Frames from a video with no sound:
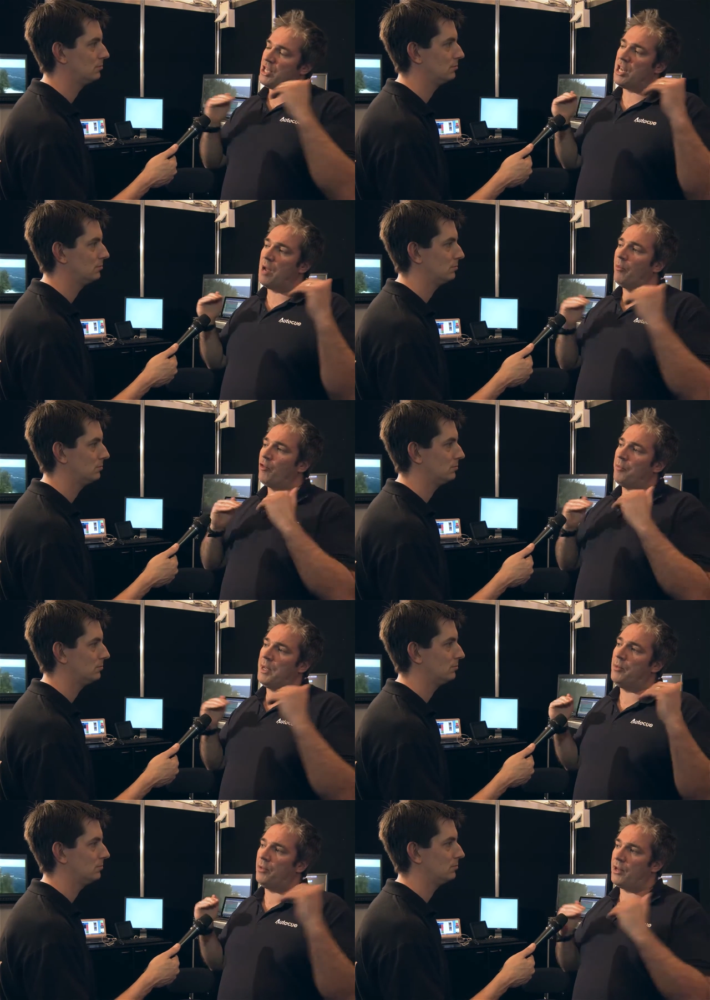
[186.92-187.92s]
Speaker 1: the number of
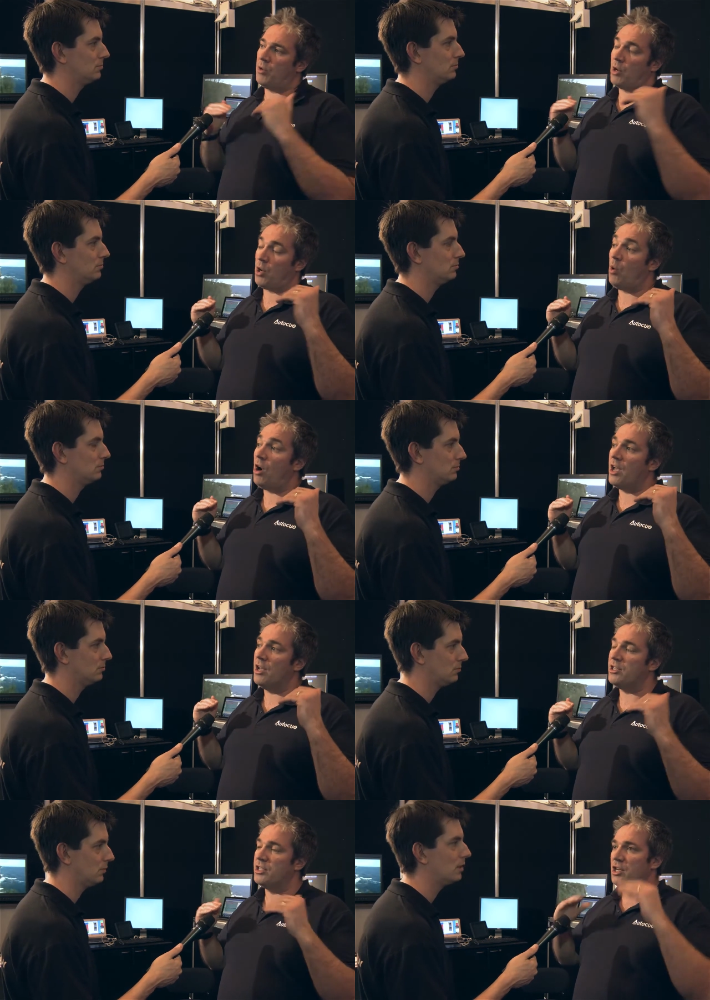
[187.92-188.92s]
people that are
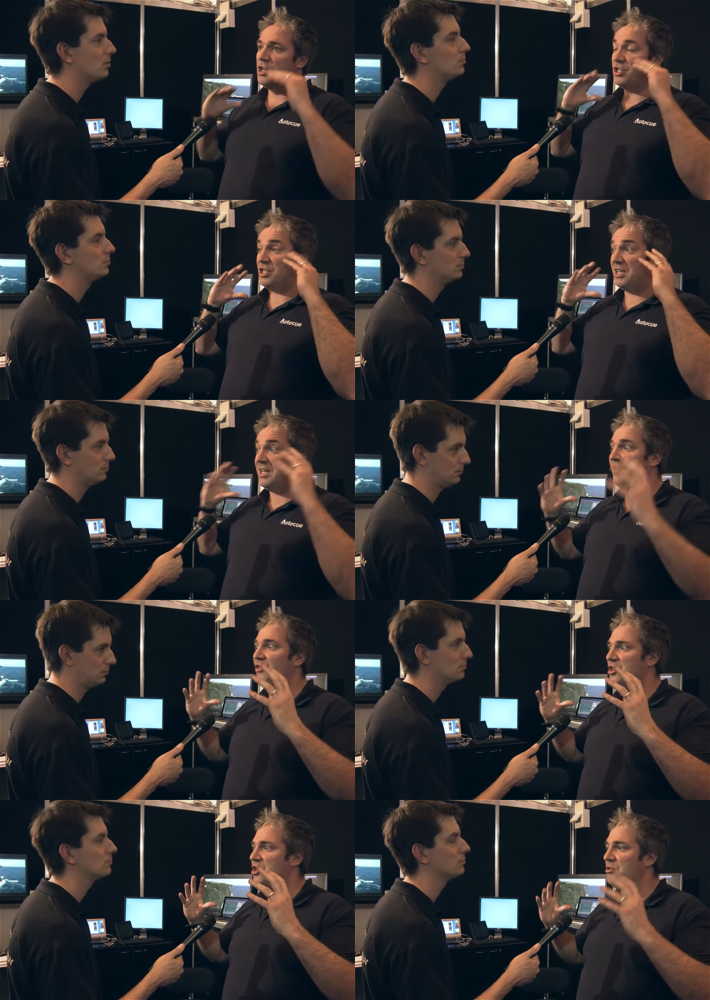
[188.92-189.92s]
required to deliver
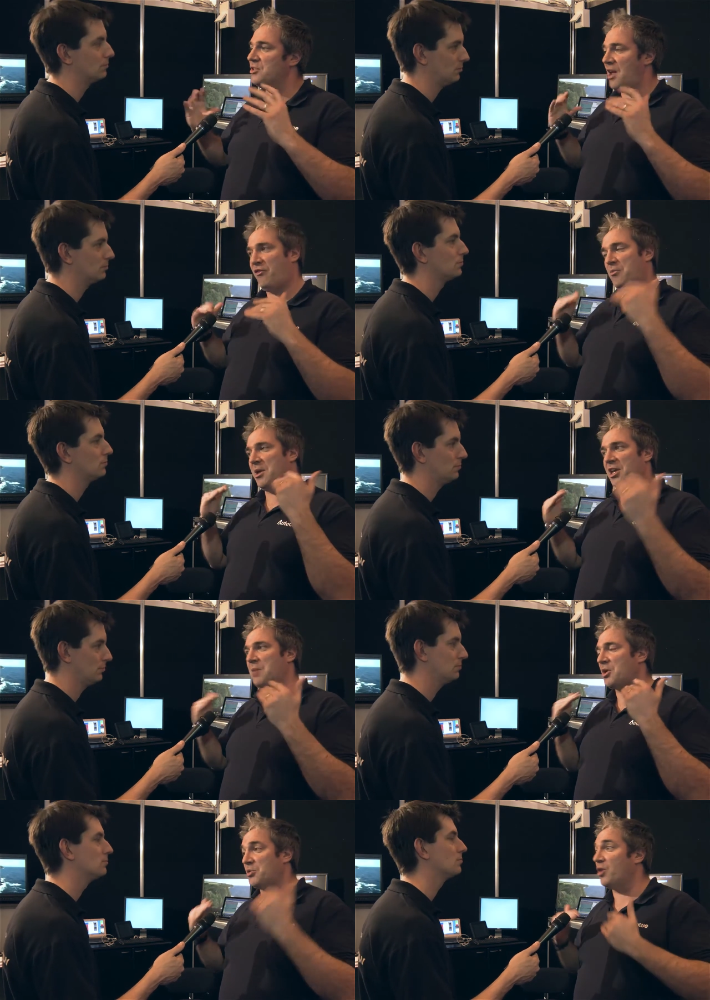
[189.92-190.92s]
news, therefore making a
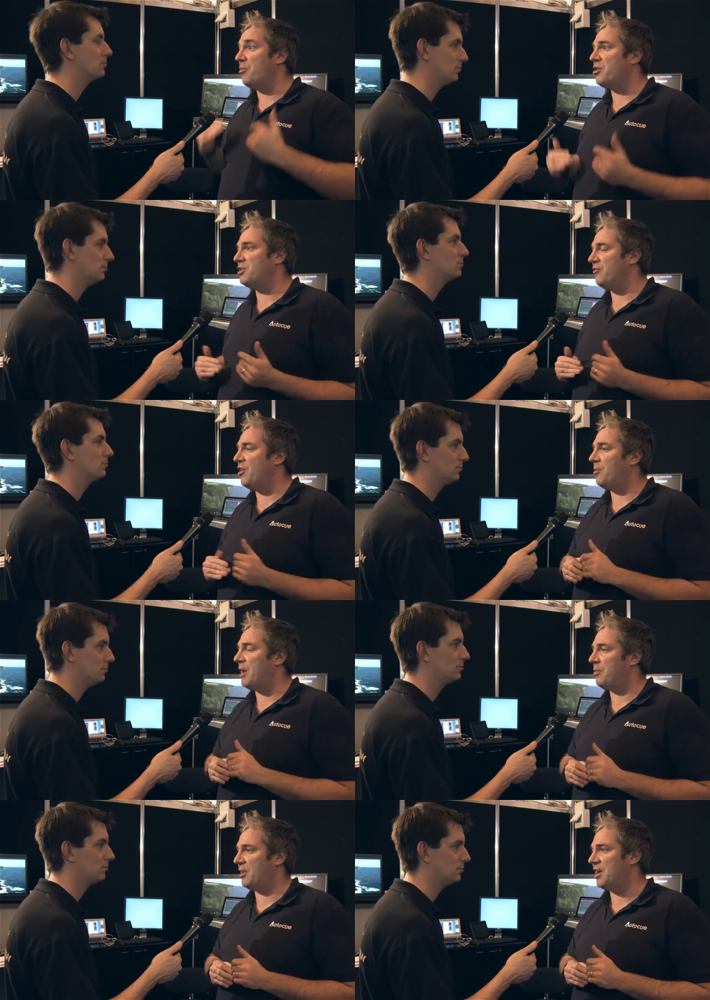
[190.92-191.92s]
much more commercially viable
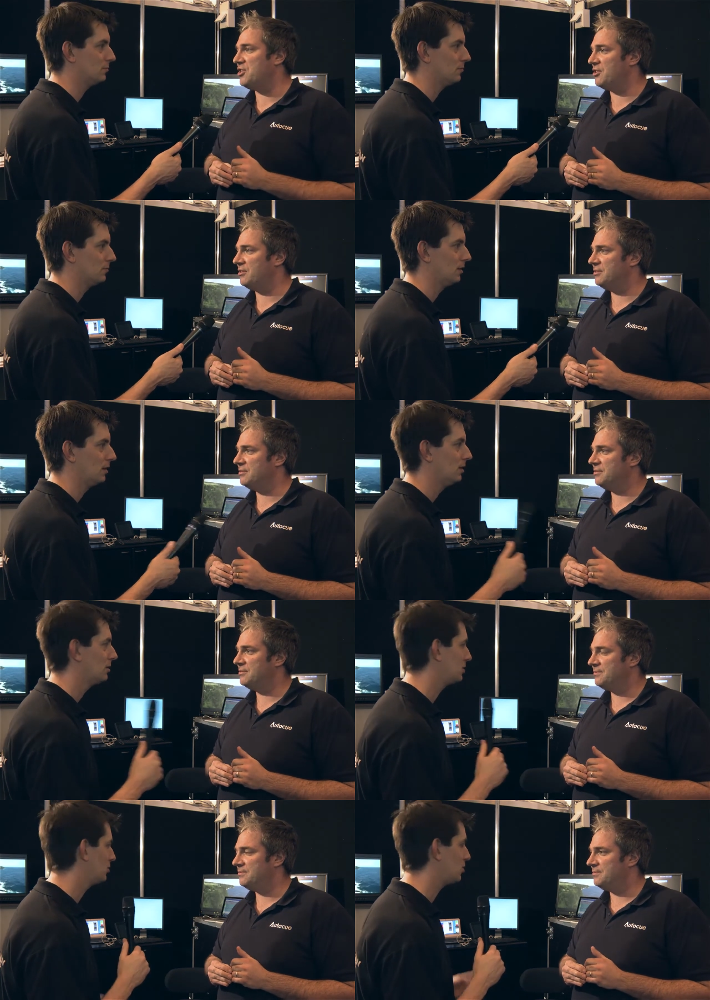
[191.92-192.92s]
application.
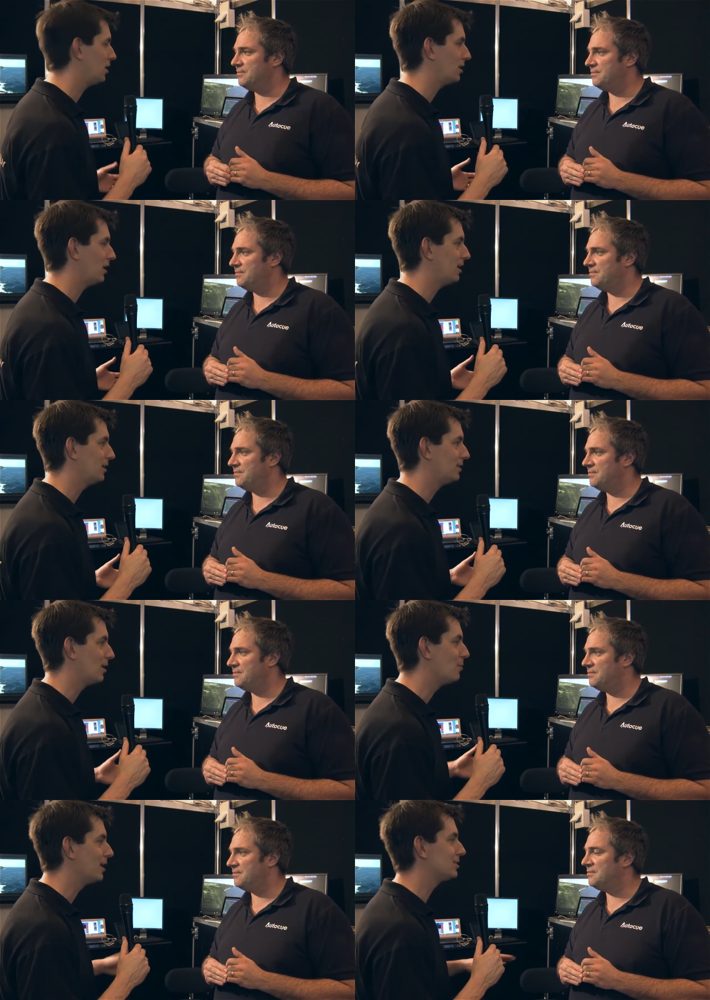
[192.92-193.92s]
Speaker 2: Sounds like a
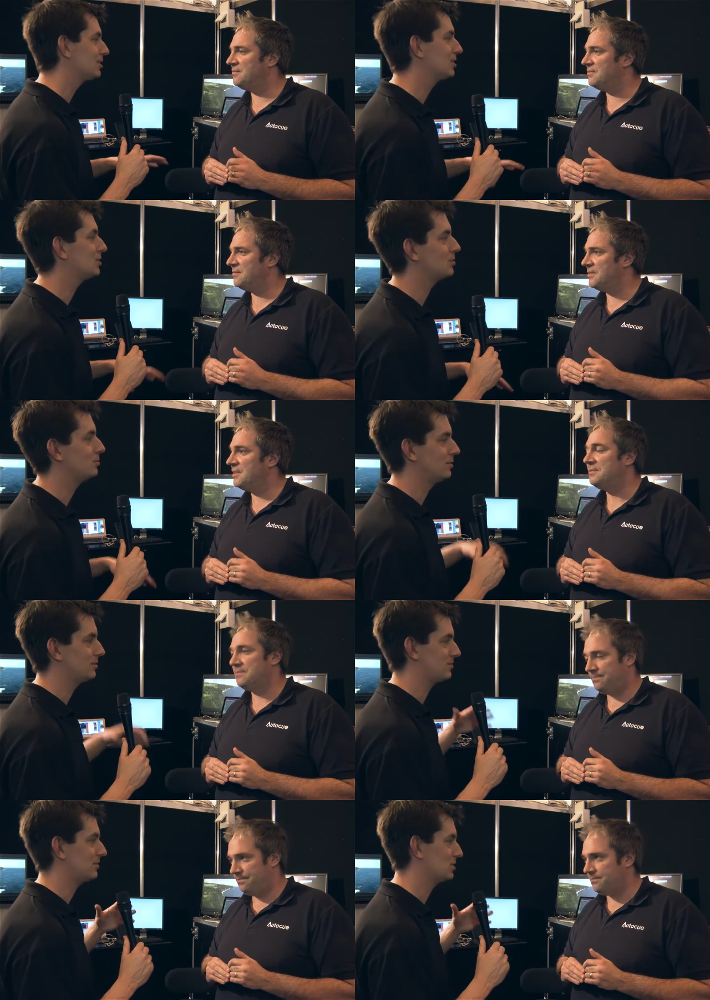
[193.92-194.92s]
amazing system, and
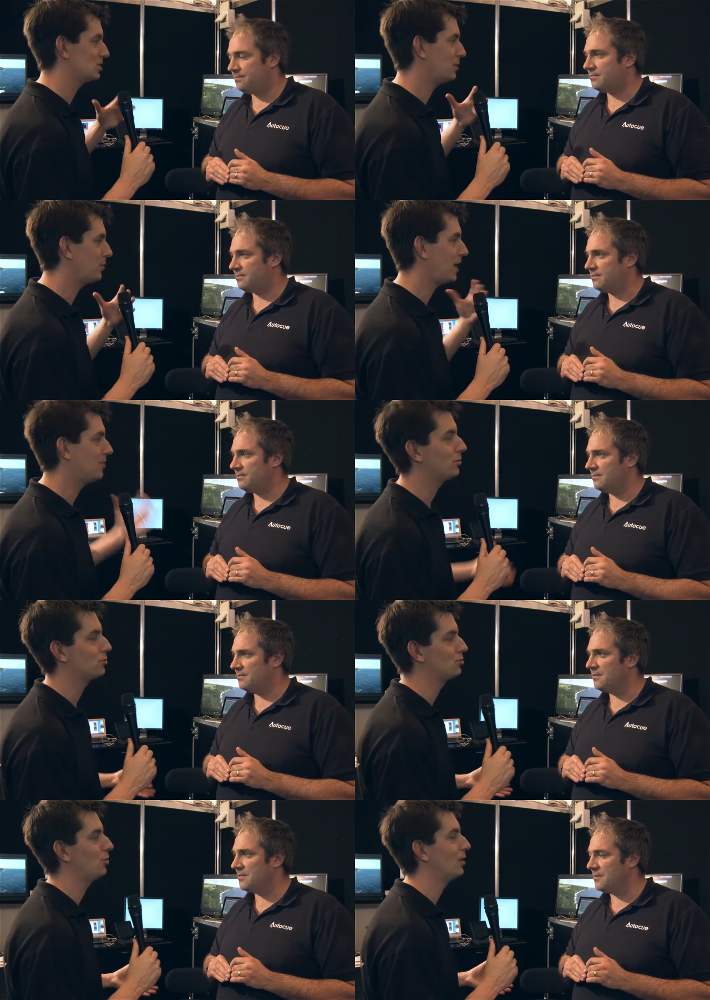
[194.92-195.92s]
just to be able to hand the
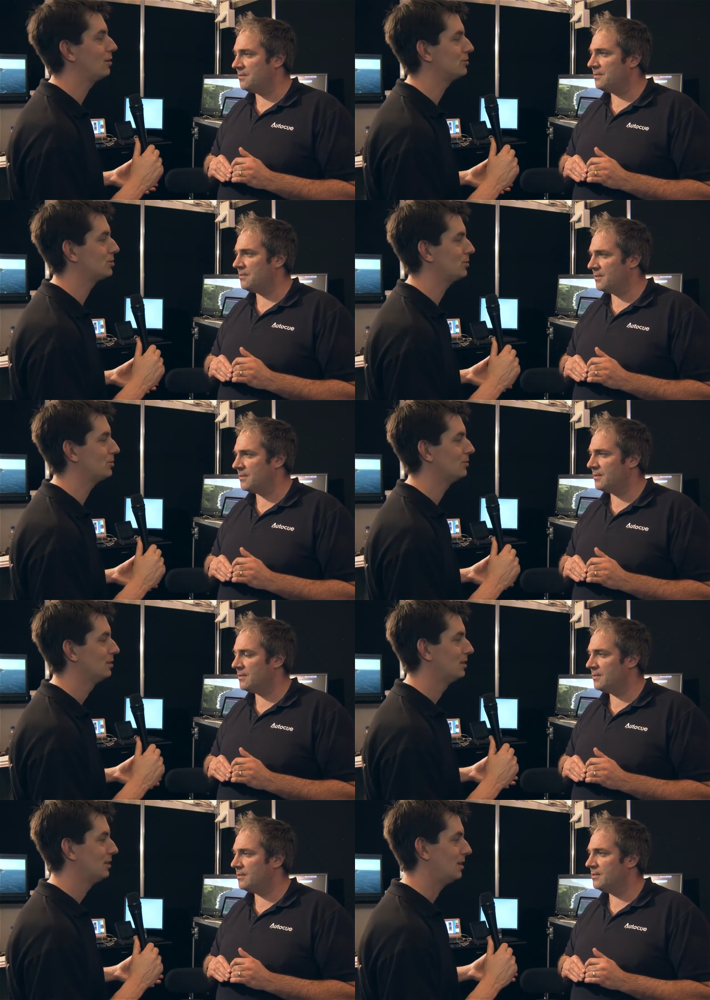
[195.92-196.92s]
control over to
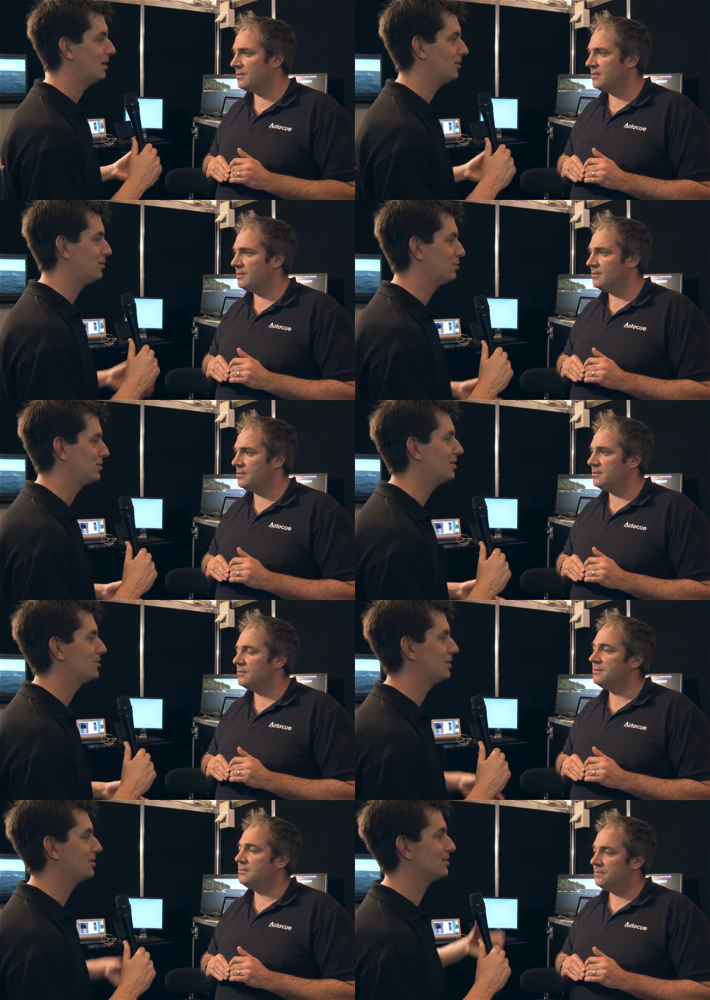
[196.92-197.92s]
uh, the
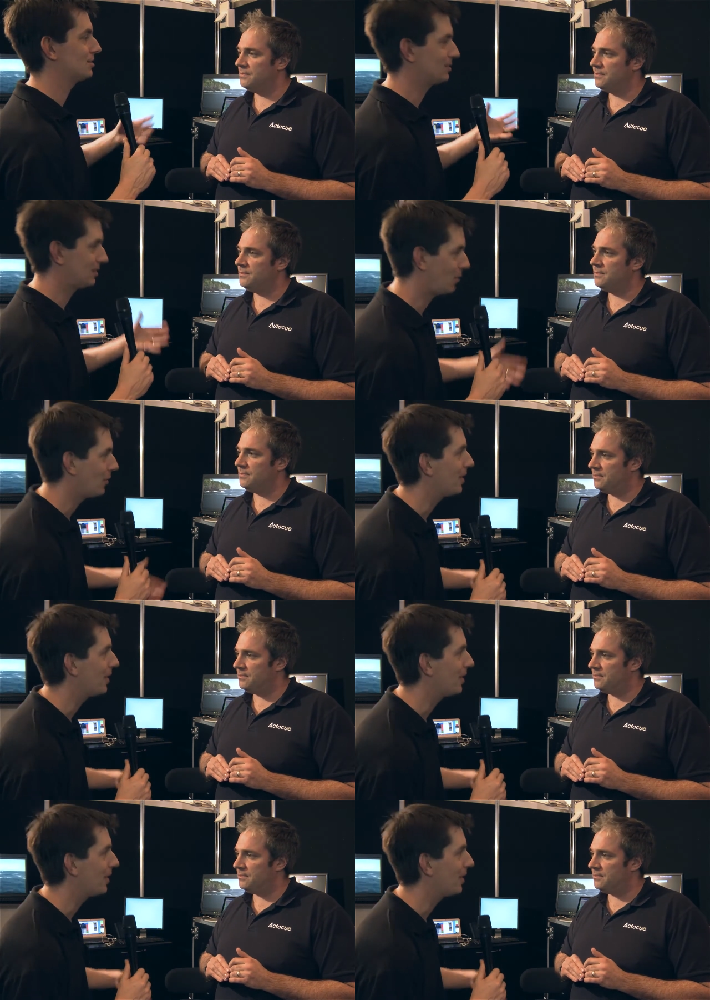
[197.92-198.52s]
presenter to go at